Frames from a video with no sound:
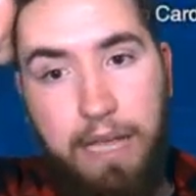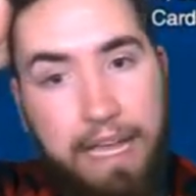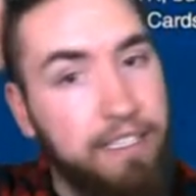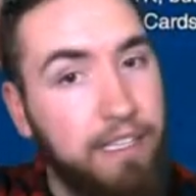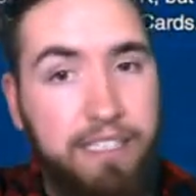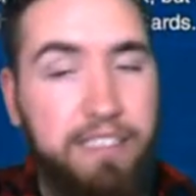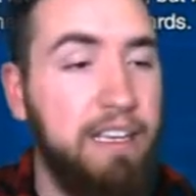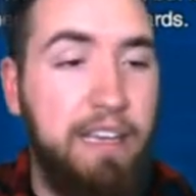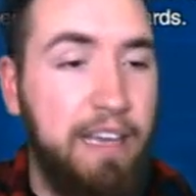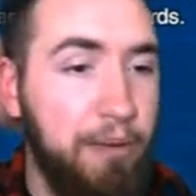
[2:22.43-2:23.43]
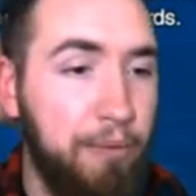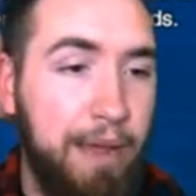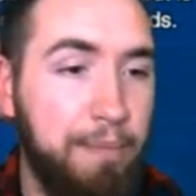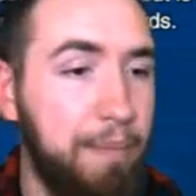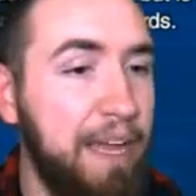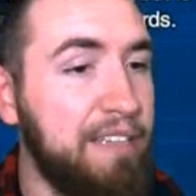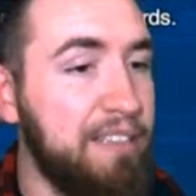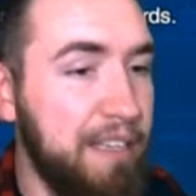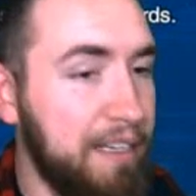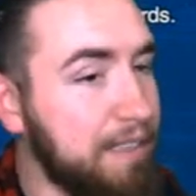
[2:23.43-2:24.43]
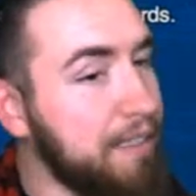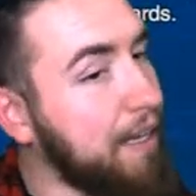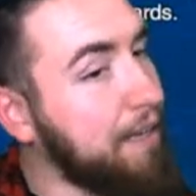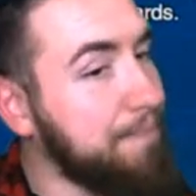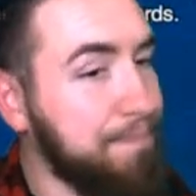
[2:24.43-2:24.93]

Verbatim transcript: As long as he can get a Rampage, then it's like...